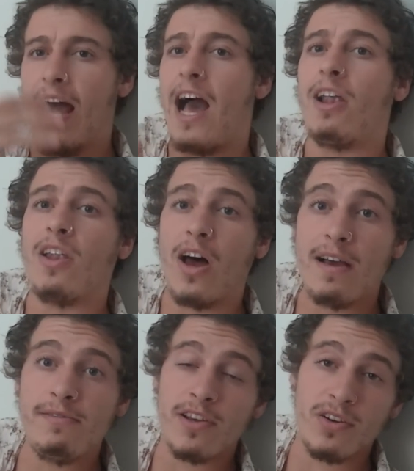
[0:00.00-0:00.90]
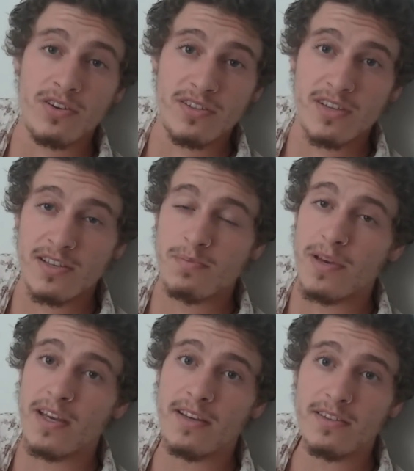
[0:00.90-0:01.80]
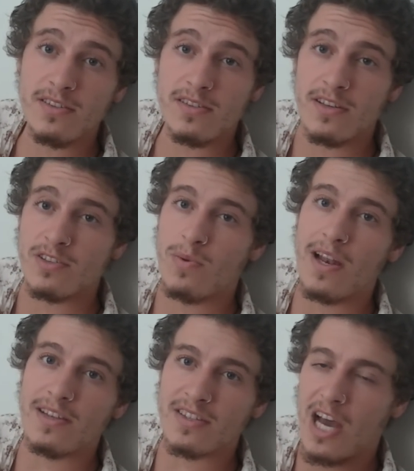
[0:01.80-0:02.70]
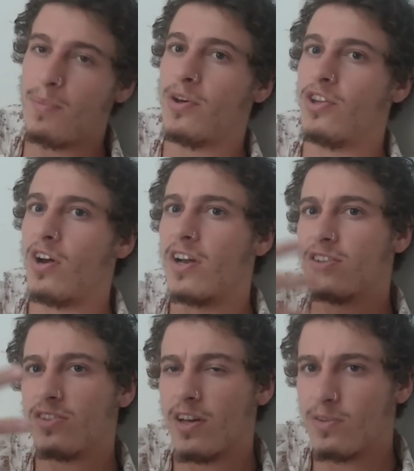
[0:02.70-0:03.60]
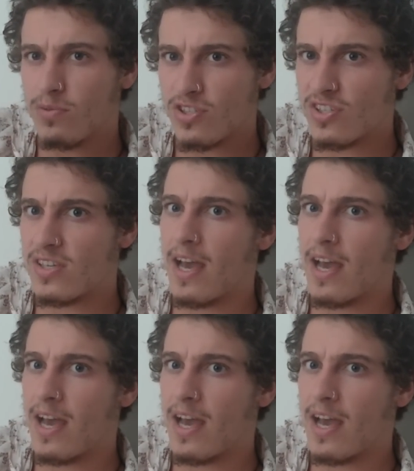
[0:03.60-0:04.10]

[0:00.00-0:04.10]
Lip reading: our livelihood as beings, as well as carbon dioxide, which is